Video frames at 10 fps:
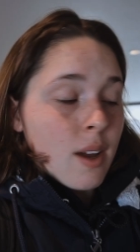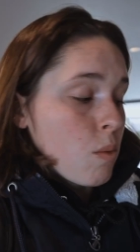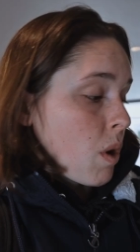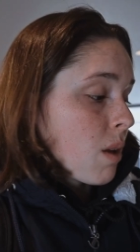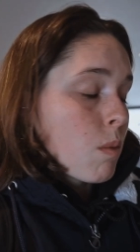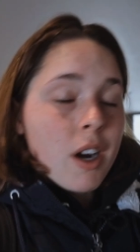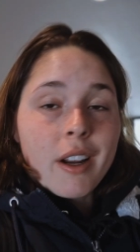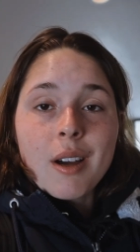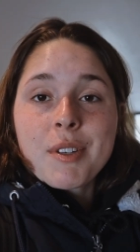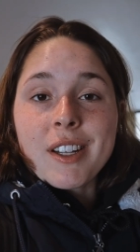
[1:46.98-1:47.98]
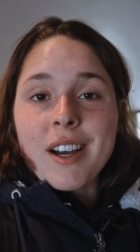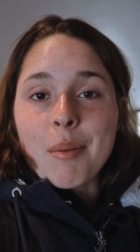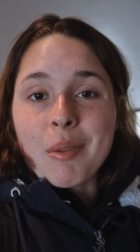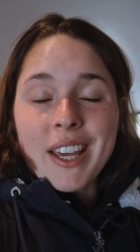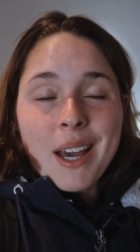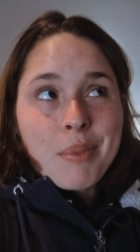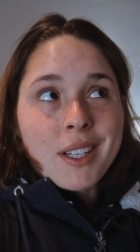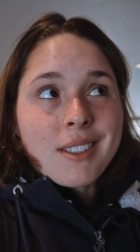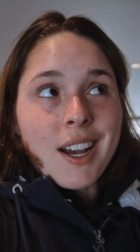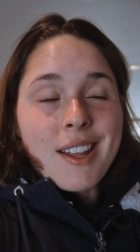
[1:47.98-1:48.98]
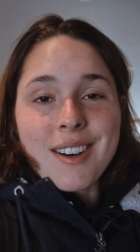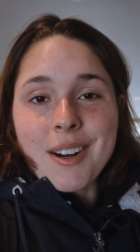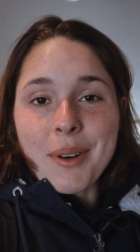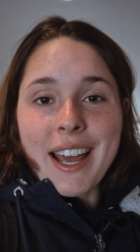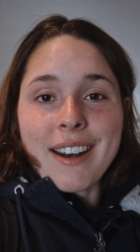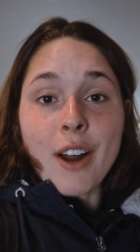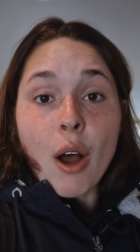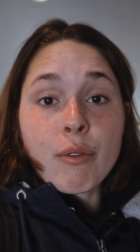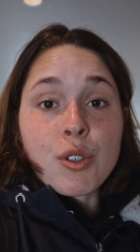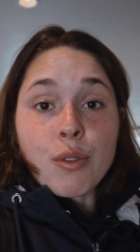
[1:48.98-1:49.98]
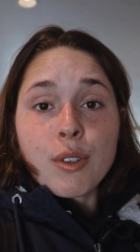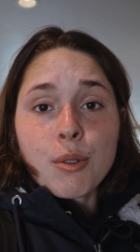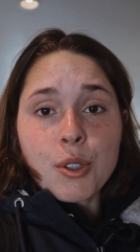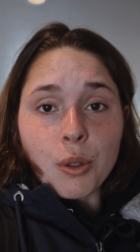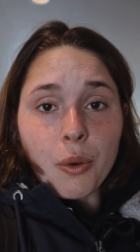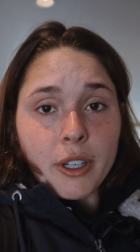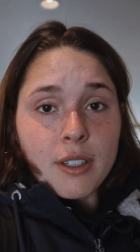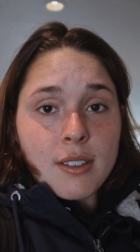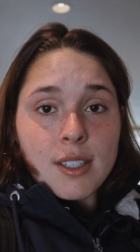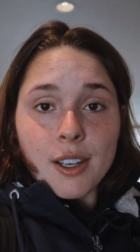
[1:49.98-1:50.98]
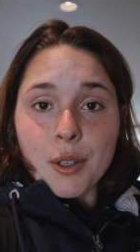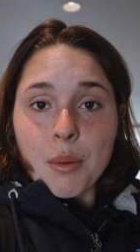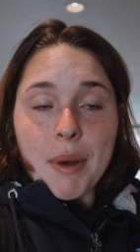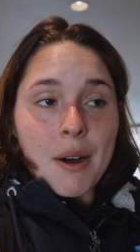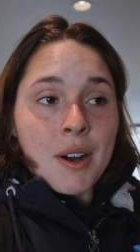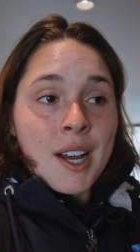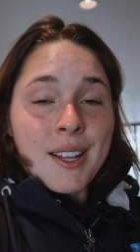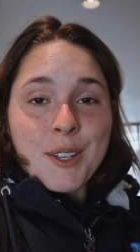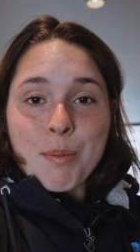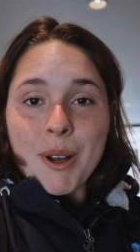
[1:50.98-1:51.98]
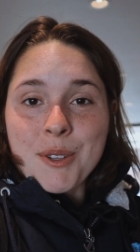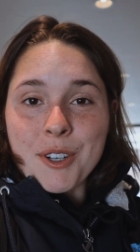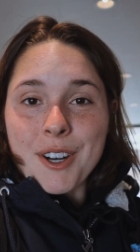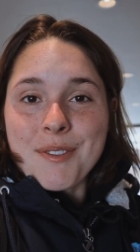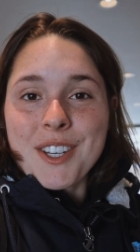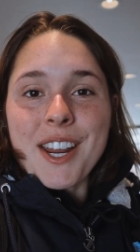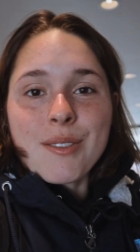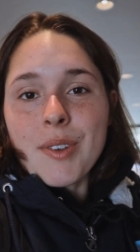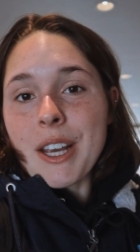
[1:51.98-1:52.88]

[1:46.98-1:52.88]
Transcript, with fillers: And while I'm walking up to the top of campus, I thought I would hand it off to future Lauren to tell you about the sponsor of today's